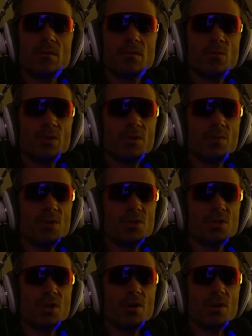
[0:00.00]
with most
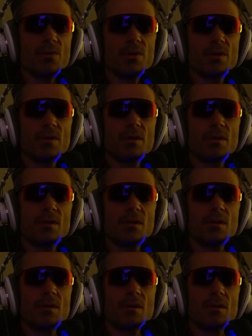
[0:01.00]
code.
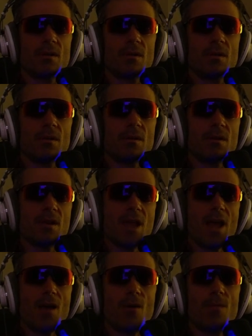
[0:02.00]

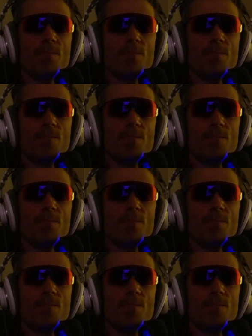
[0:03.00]
Now